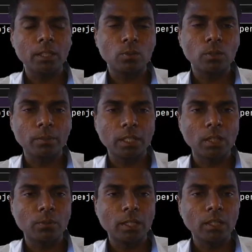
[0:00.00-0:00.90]
it will be
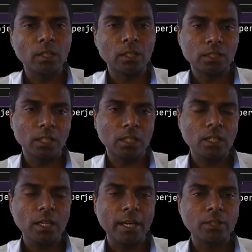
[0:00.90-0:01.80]
giving a result
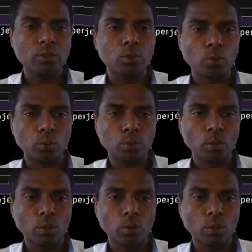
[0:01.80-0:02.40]
as true.